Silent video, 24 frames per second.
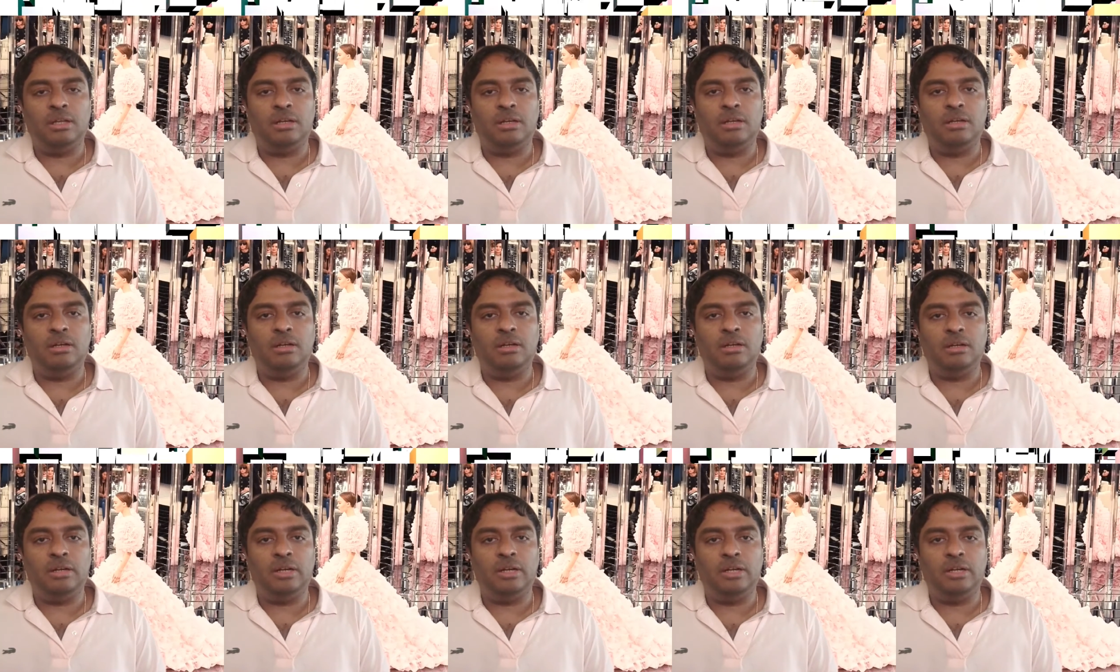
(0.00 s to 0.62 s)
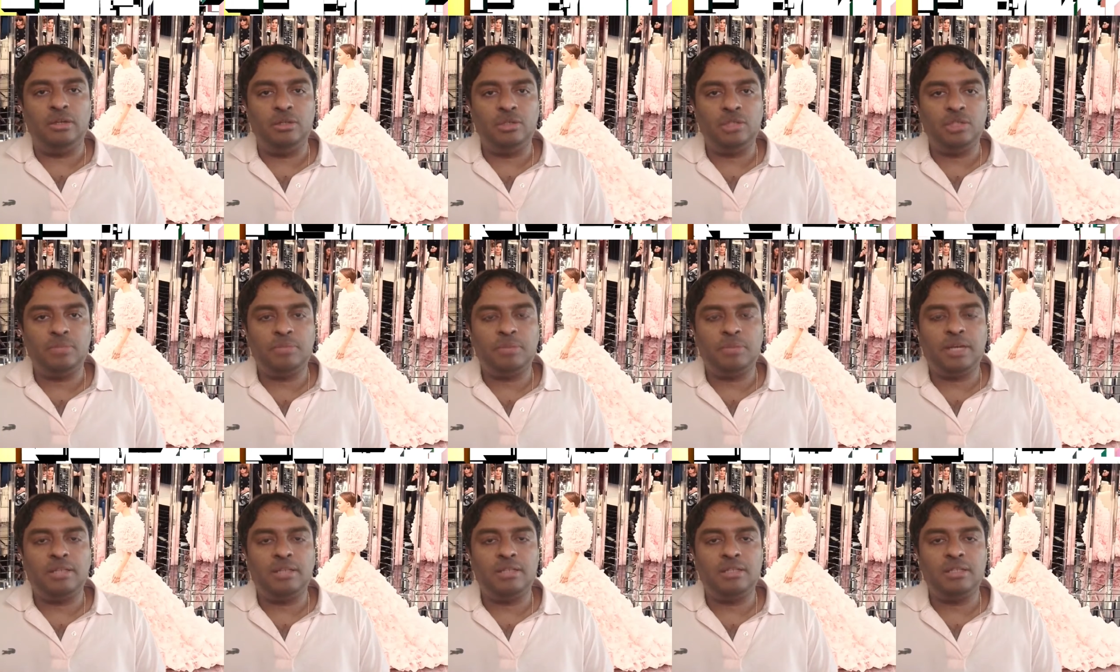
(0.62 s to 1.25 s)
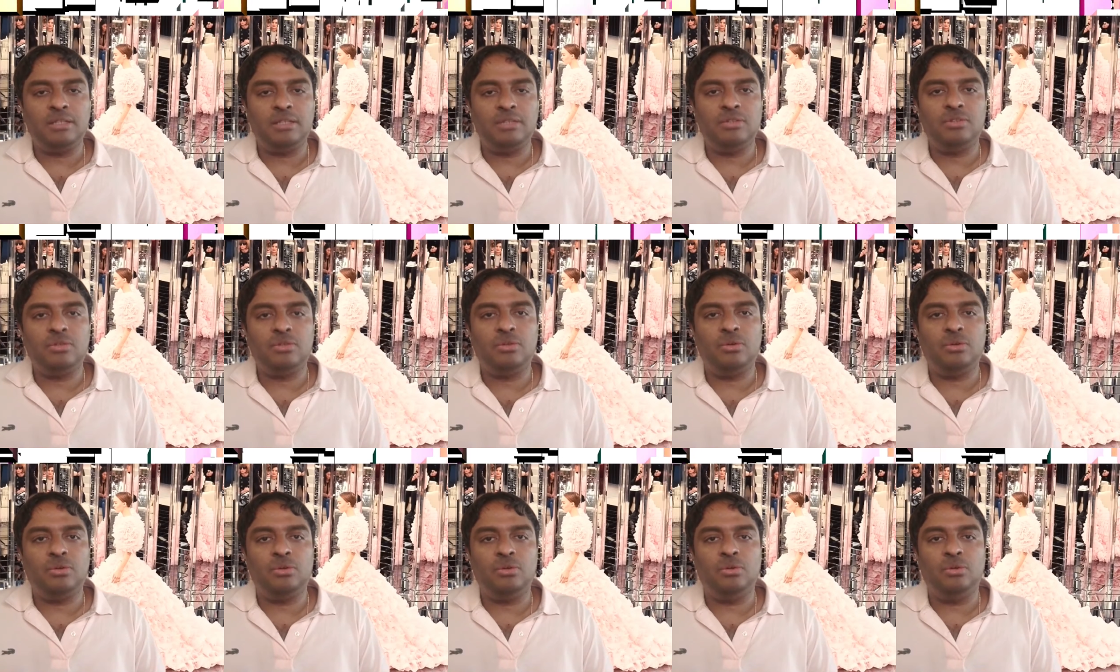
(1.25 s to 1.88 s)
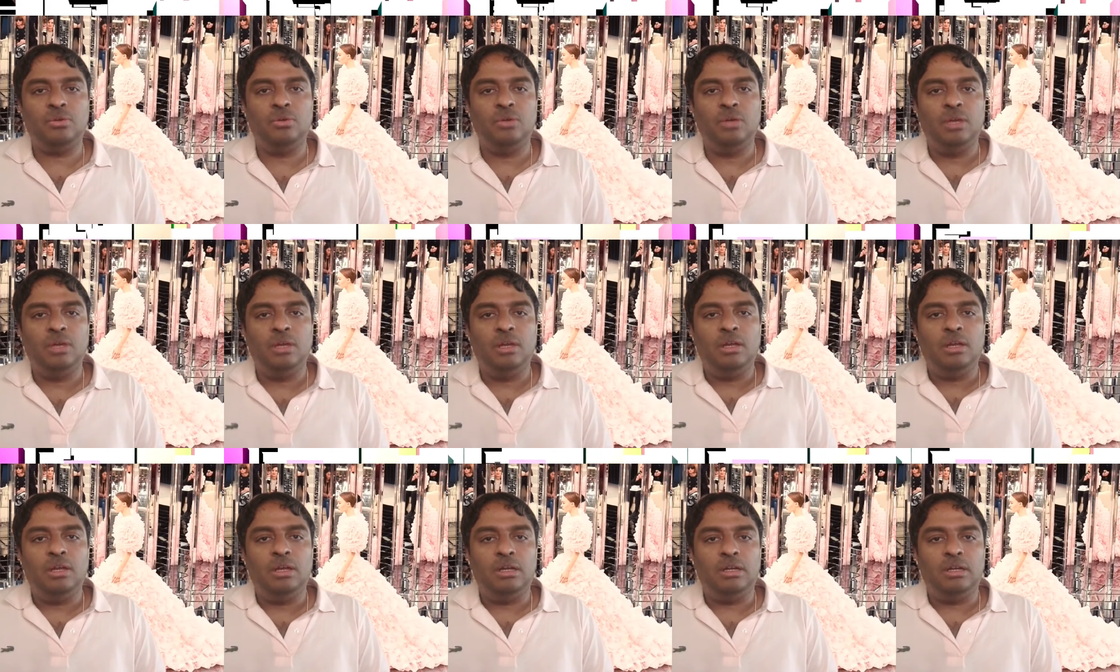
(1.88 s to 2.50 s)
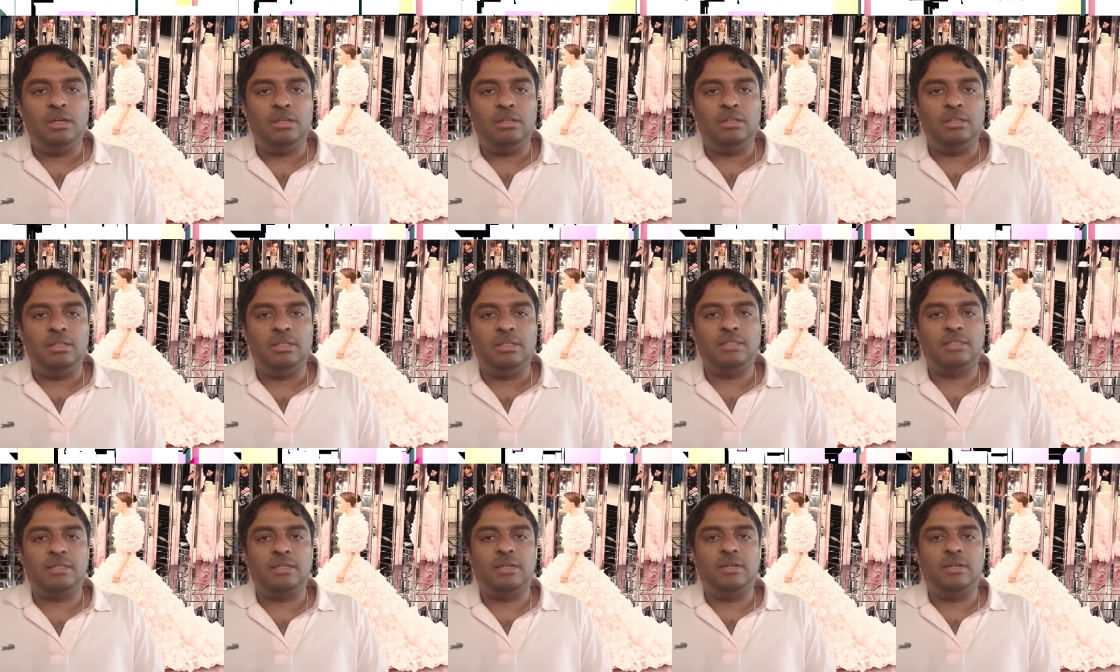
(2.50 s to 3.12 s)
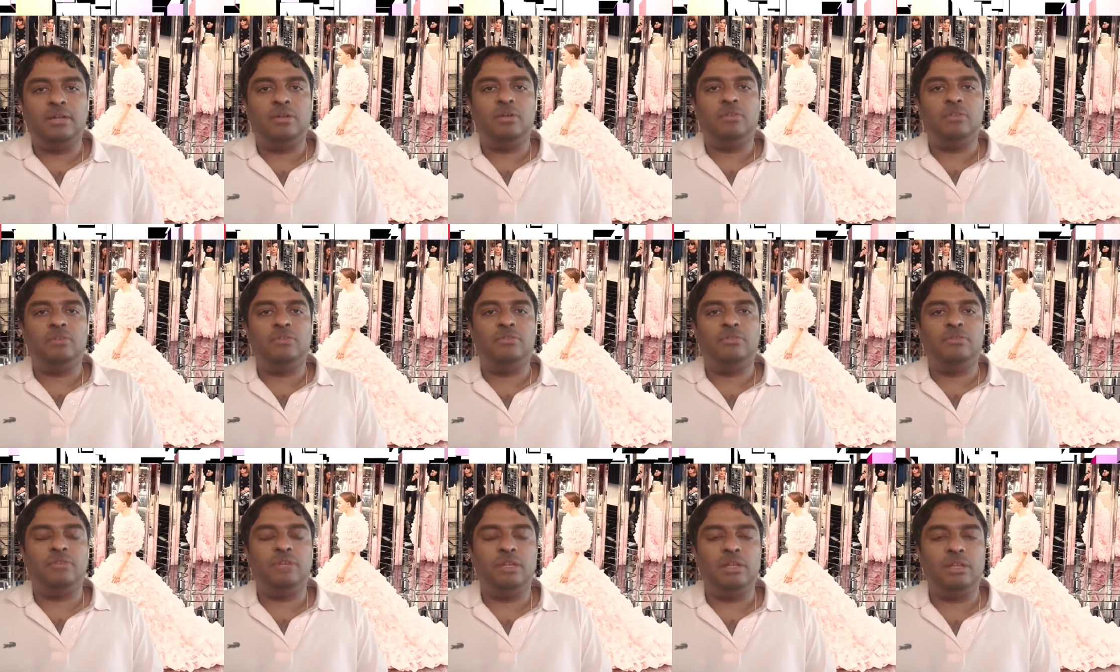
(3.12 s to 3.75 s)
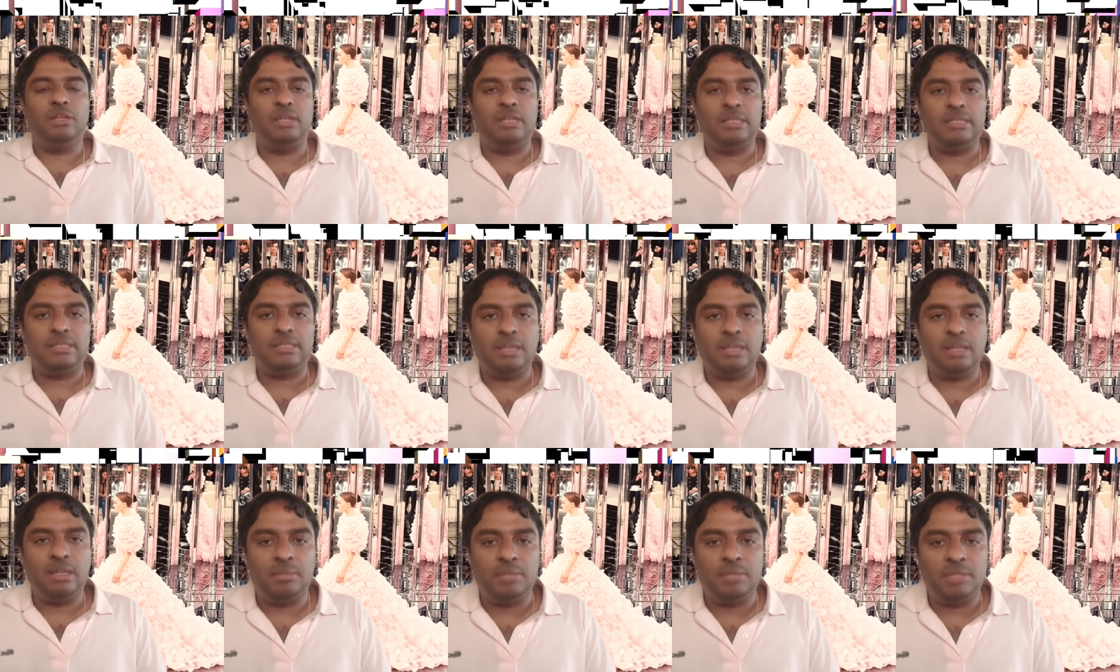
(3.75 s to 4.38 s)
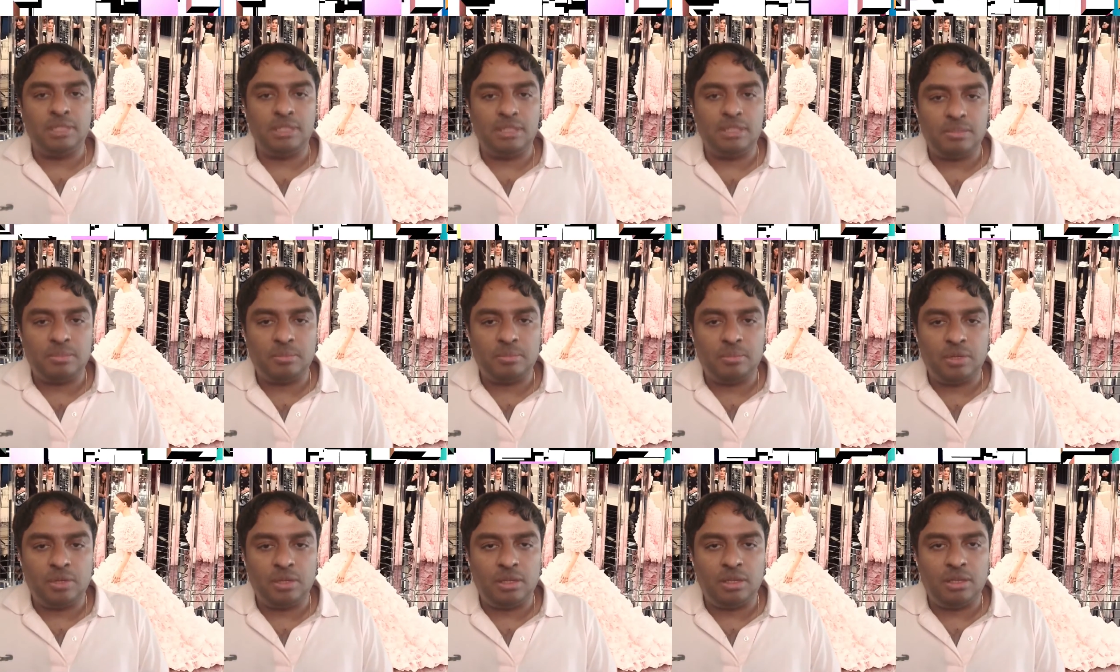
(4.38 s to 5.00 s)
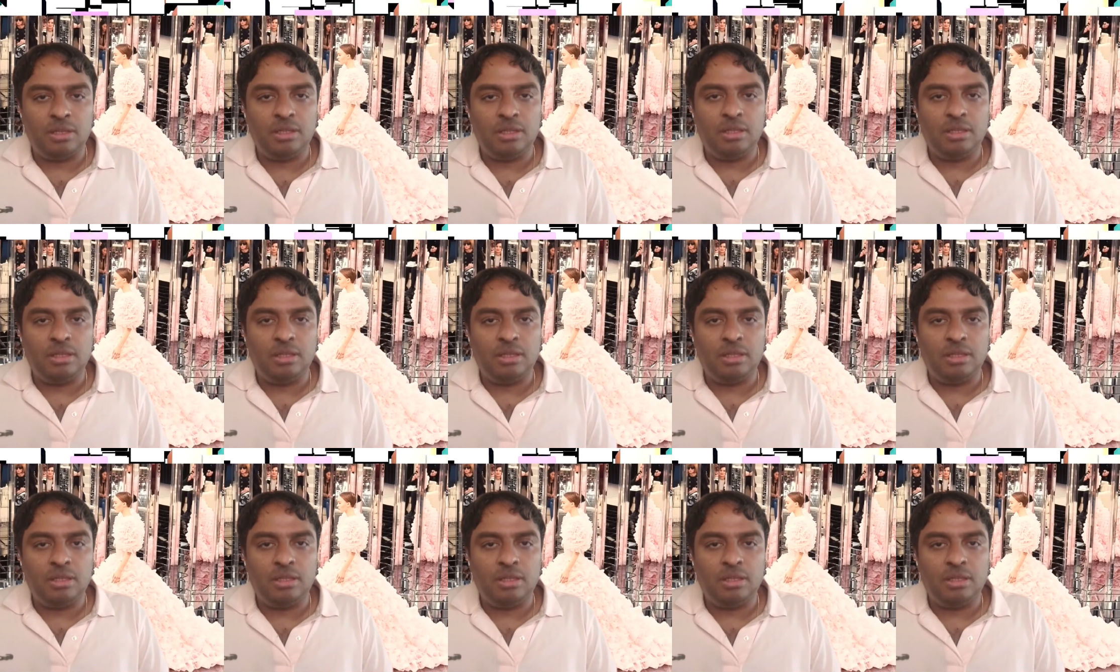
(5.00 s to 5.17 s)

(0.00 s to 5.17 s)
reduced prices through this kind of resale business model.